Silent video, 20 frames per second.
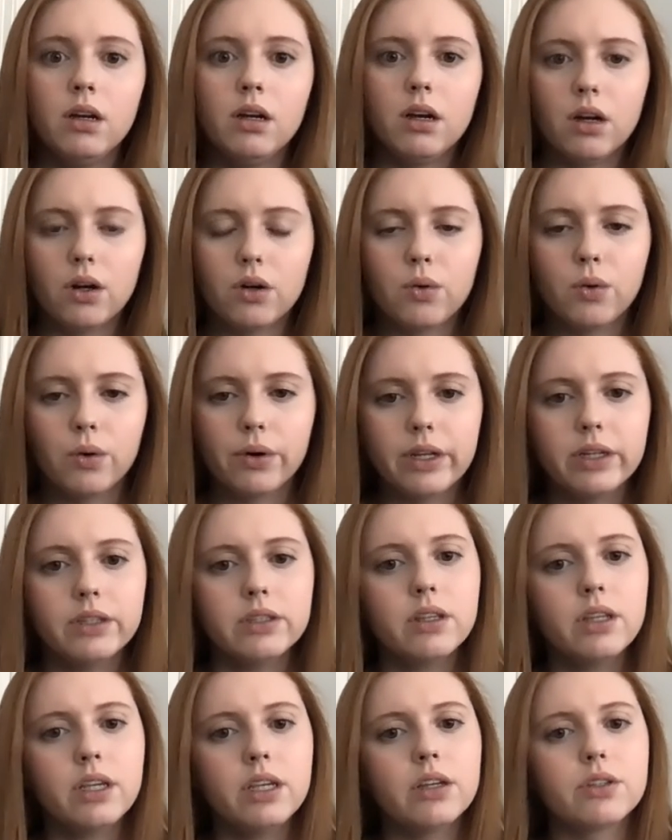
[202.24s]
According
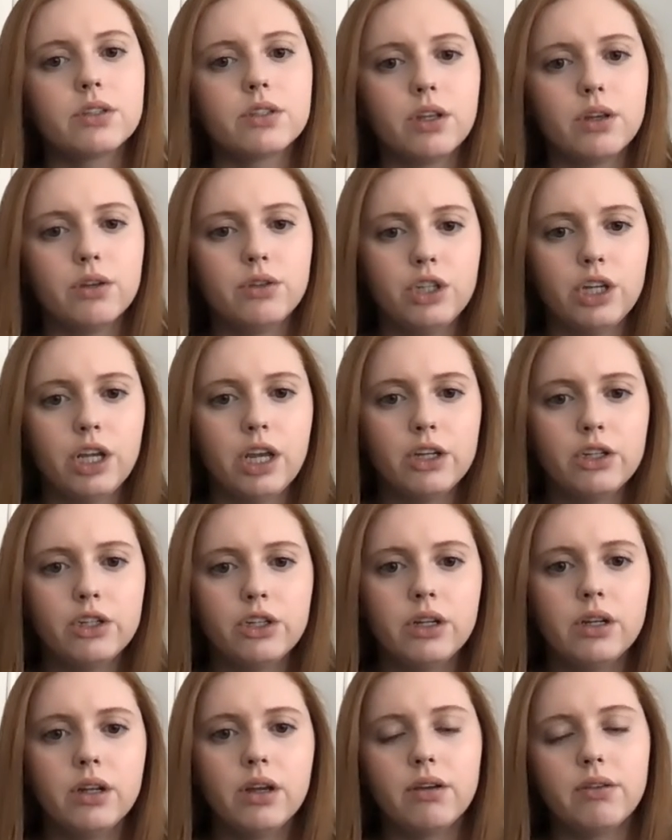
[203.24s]
to the
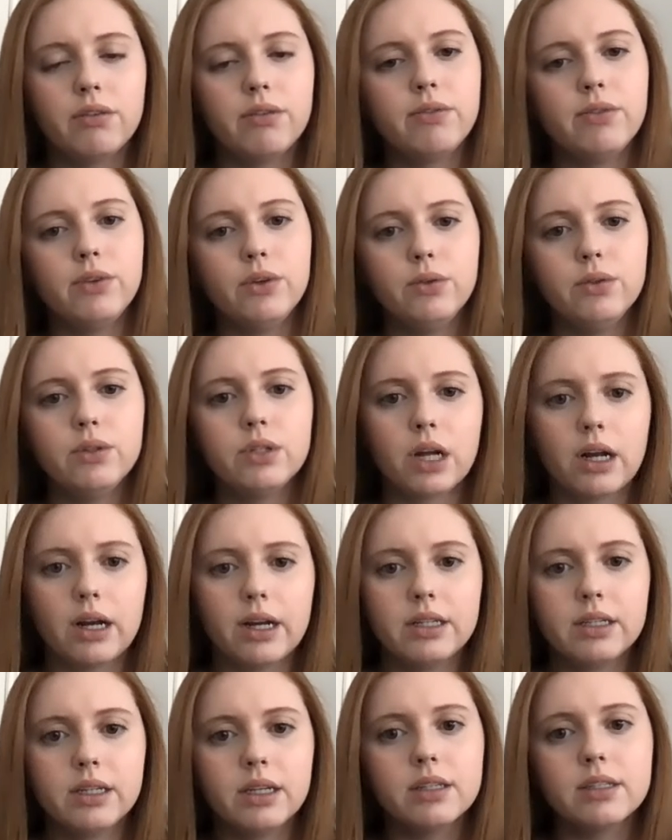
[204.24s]
Association of Food
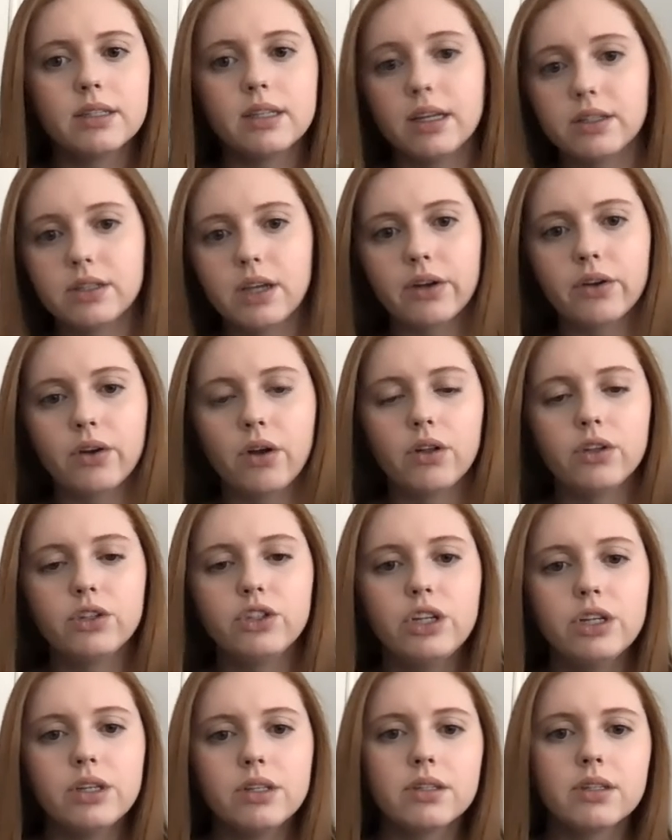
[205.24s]
Scientists and
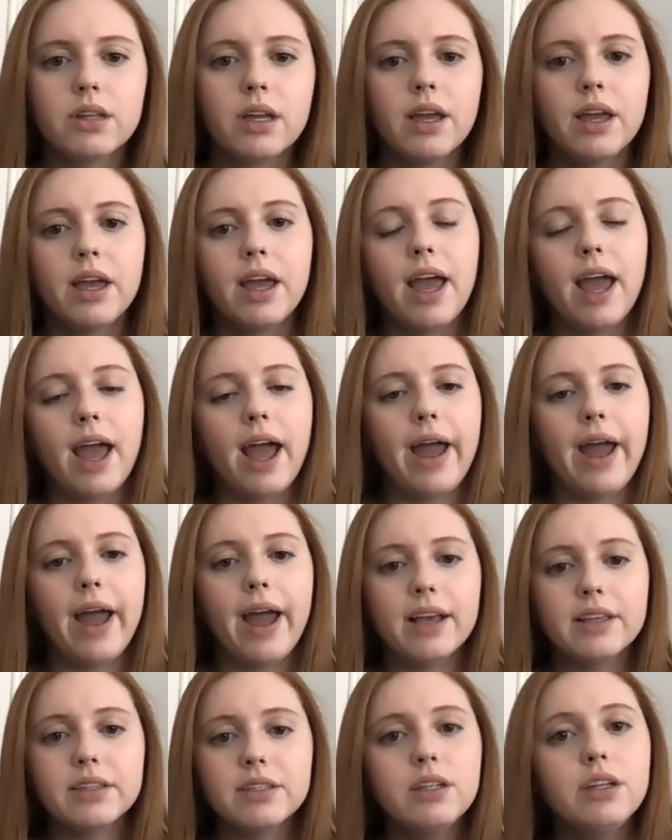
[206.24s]
Technologists,
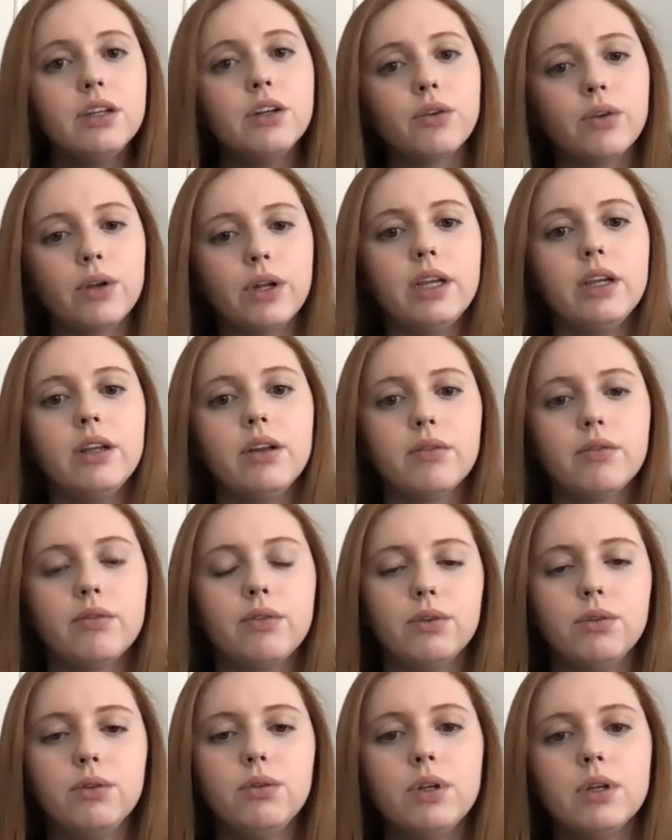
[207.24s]
as an ingredient in
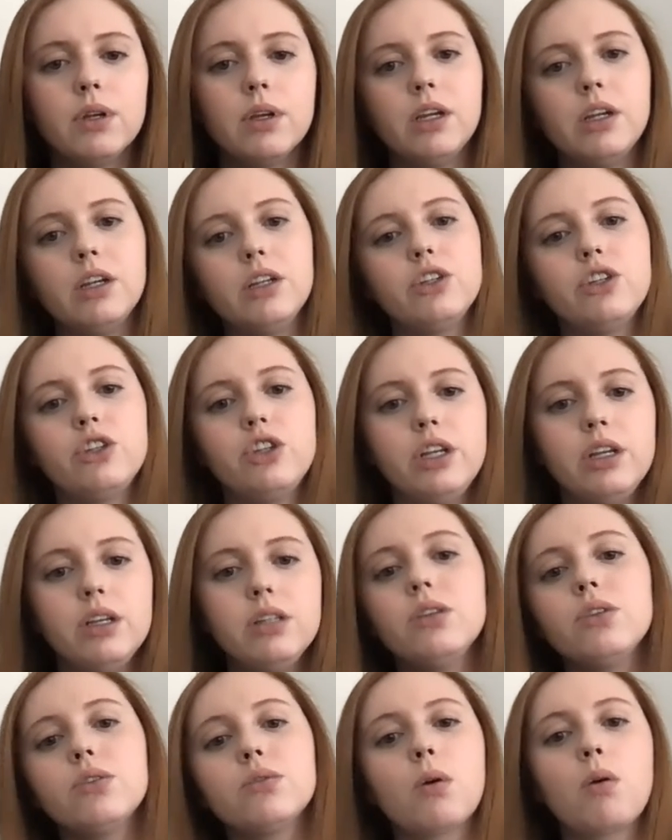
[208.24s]
food,
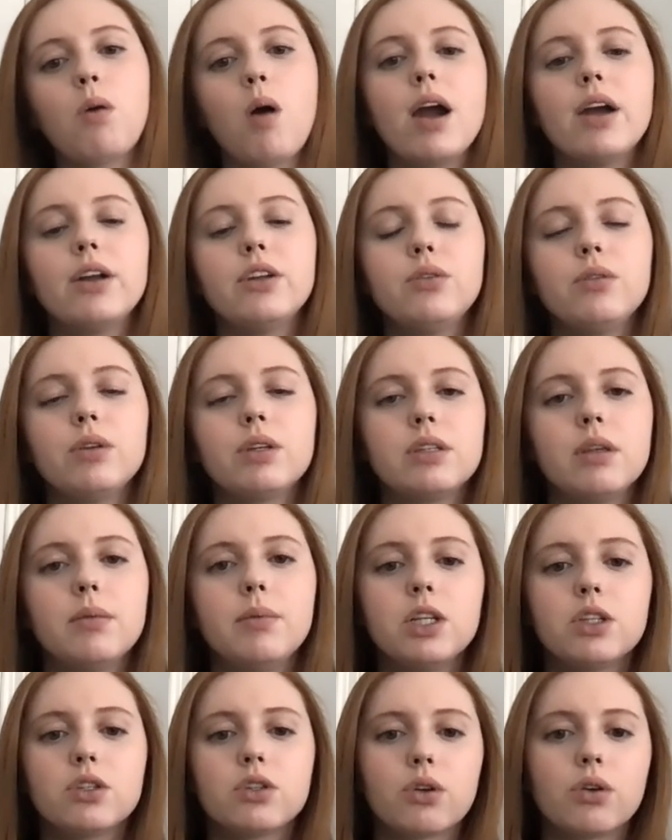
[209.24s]
cheese is required to
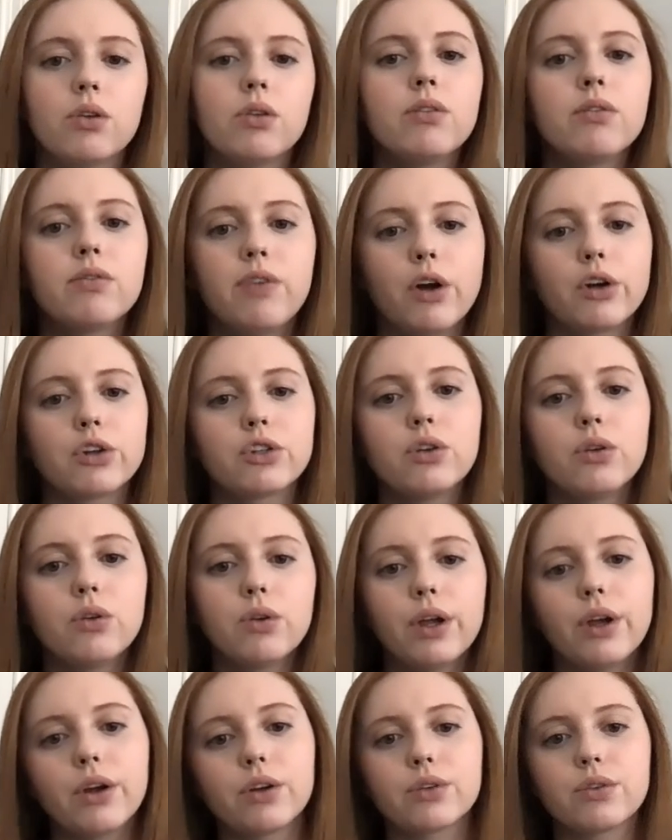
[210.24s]
exhibit certain functional
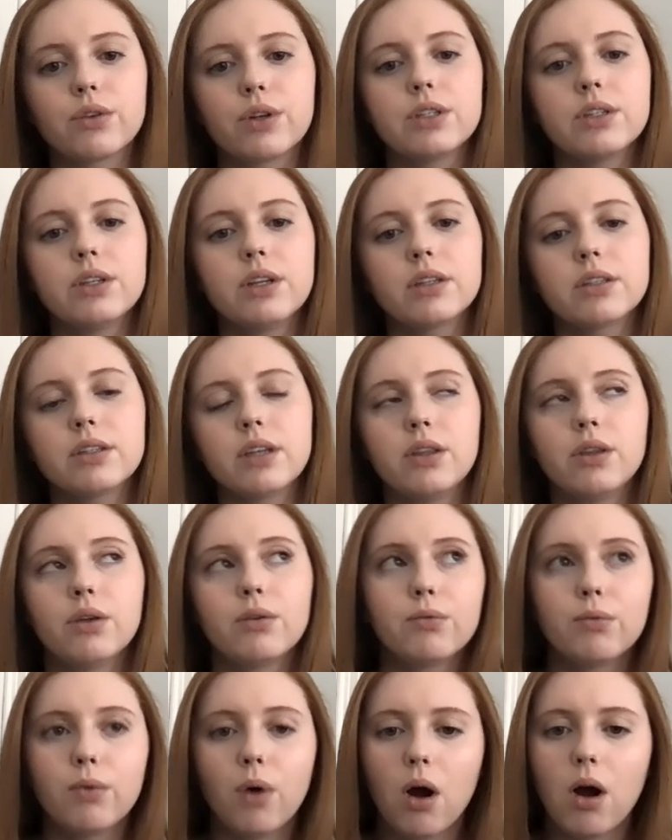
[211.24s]
characteristics in the
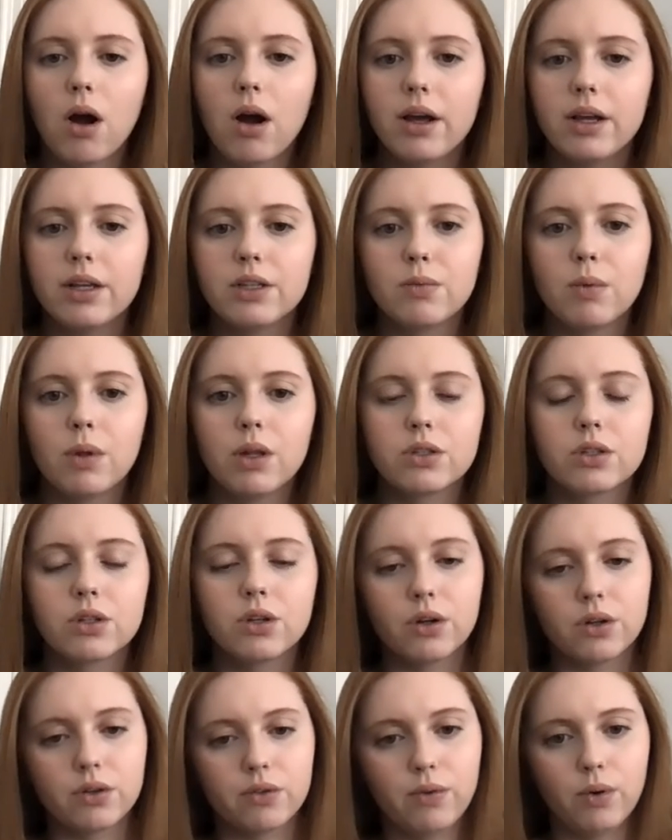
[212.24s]
raw as well as
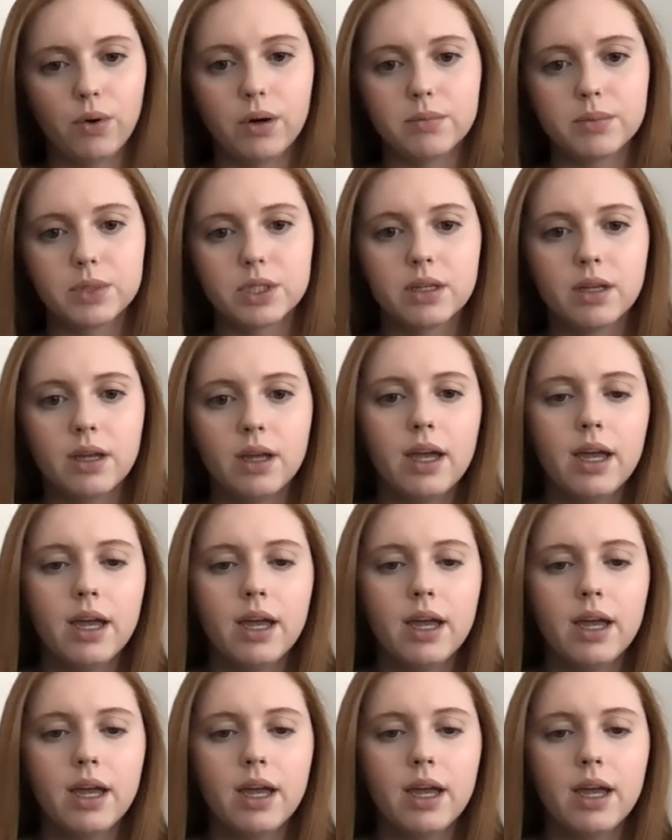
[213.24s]
cooked forms.